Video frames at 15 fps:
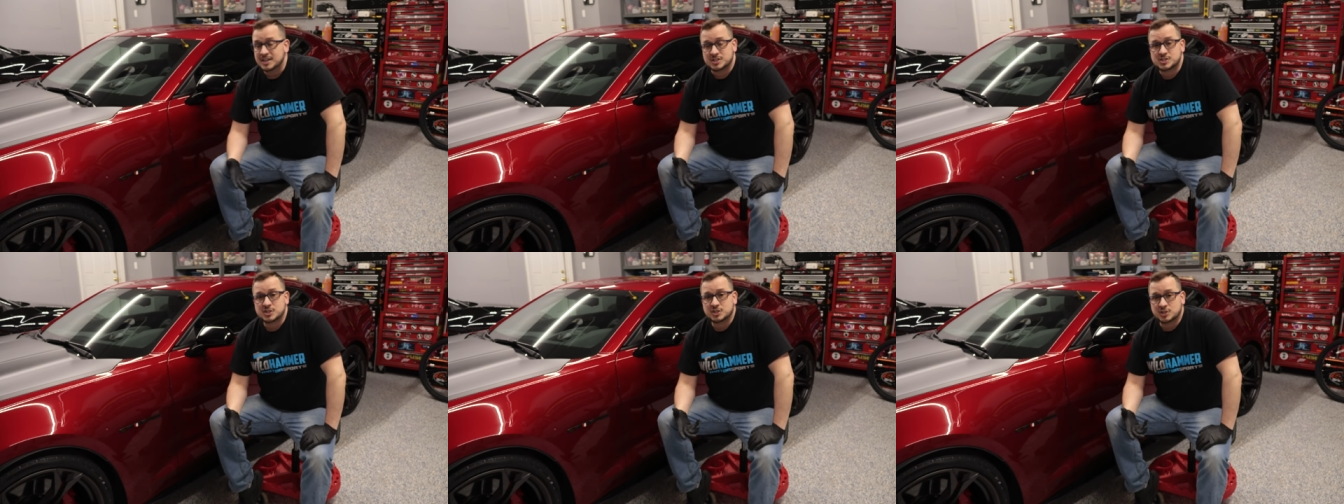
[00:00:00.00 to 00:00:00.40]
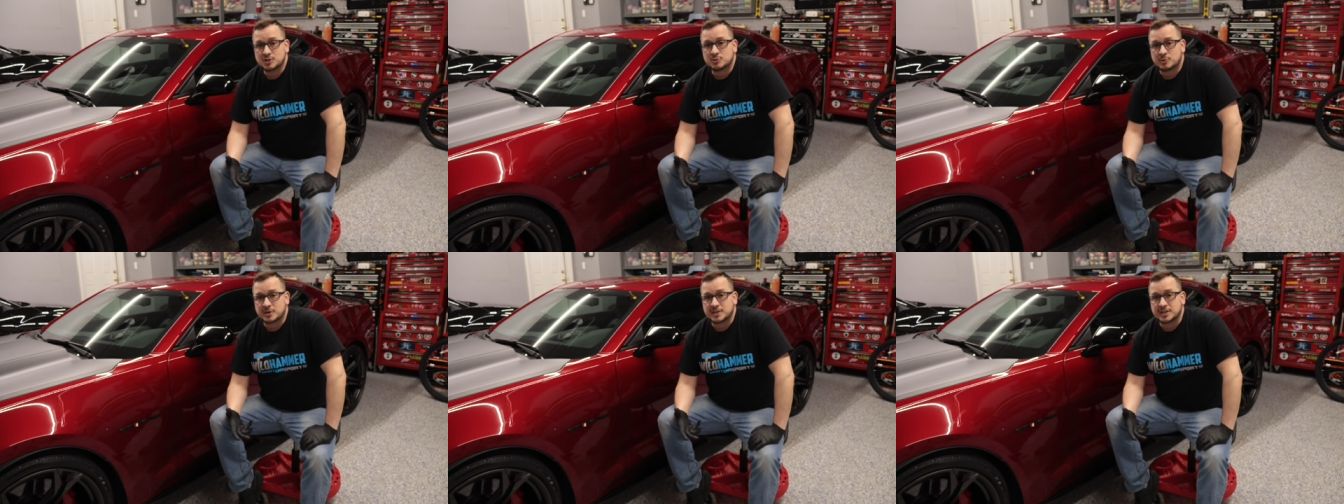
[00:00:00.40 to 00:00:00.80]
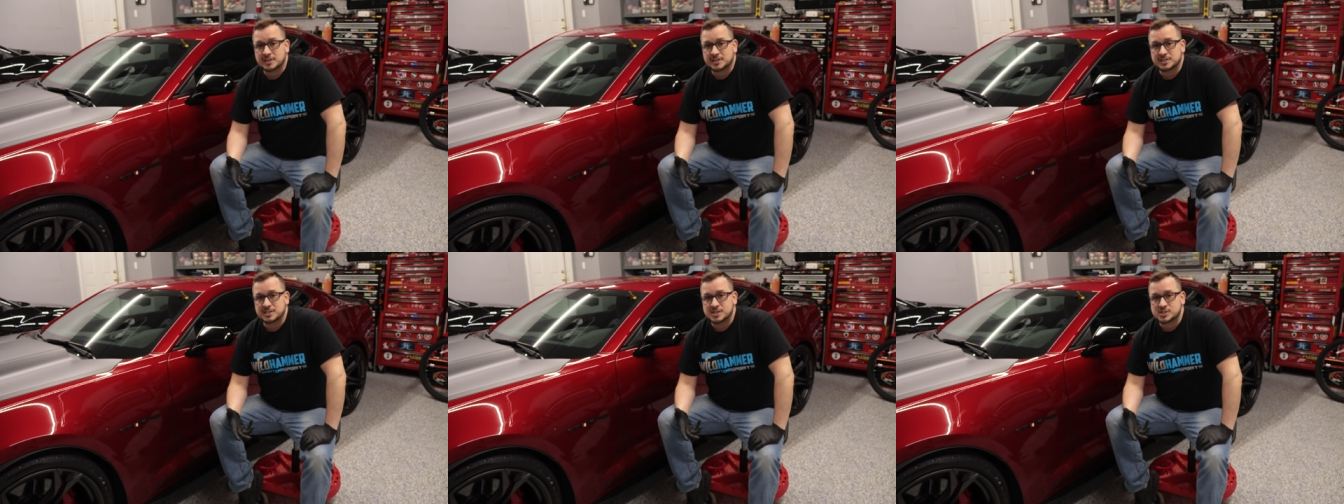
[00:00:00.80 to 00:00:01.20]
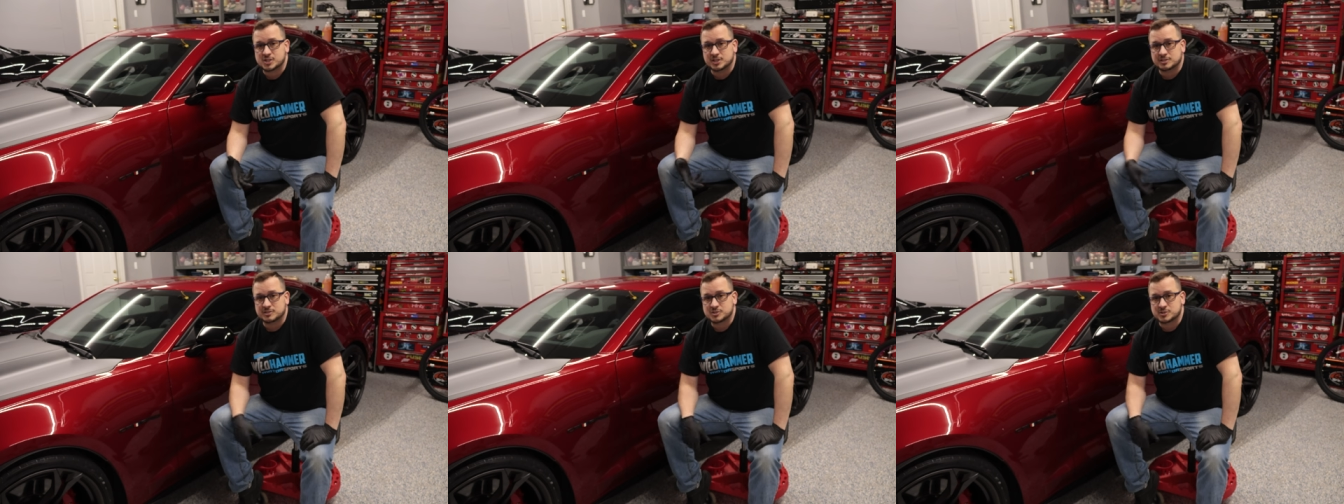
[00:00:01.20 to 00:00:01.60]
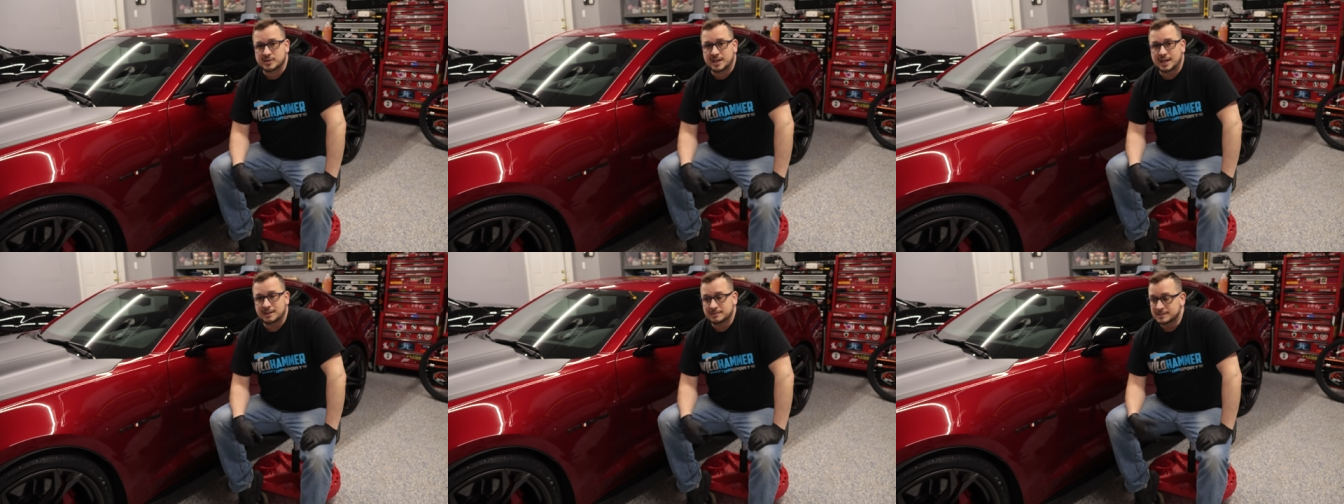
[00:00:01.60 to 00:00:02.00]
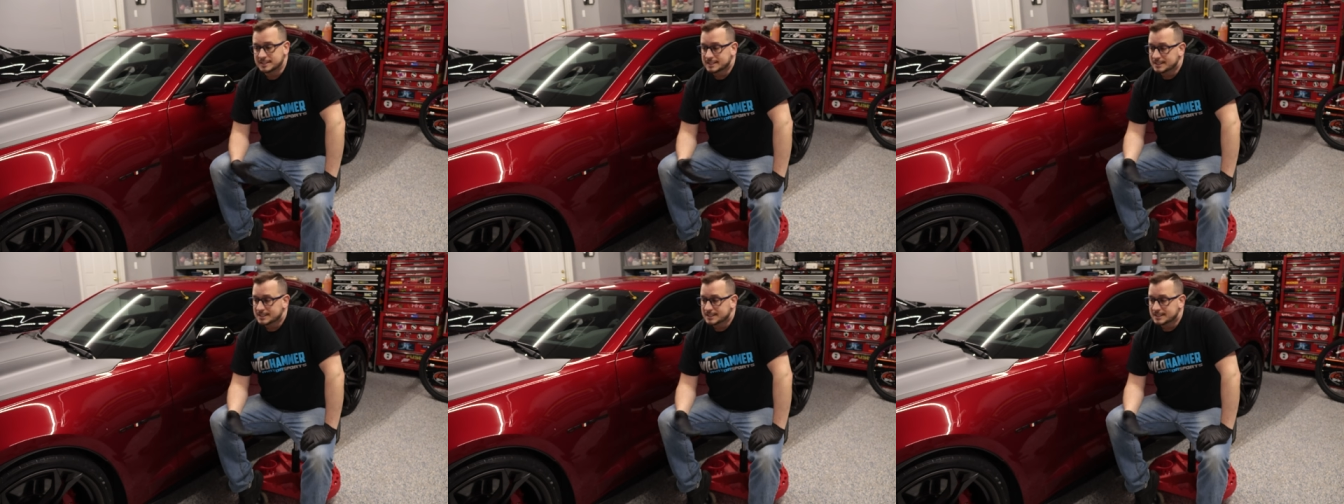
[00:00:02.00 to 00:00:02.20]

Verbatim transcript: it's in good working condition so that